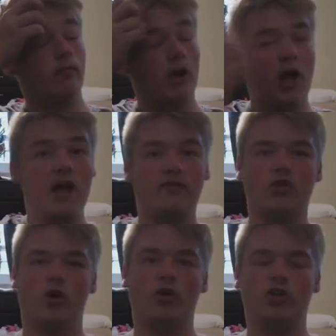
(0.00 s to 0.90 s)

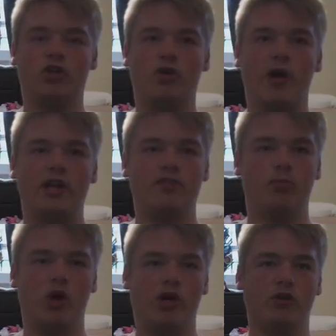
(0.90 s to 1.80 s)
half-dart scratch
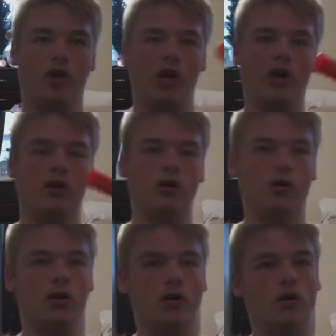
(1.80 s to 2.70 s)
break there.
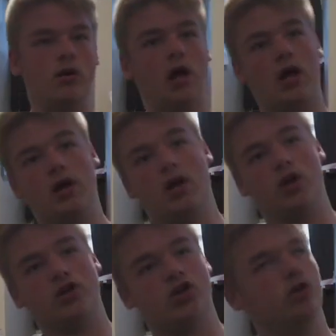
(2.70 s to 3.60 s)

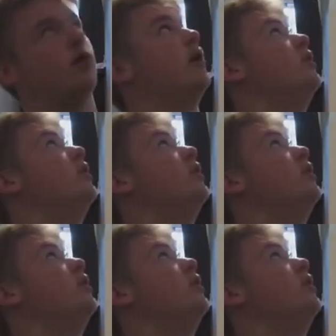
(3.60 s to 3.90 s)
Also, I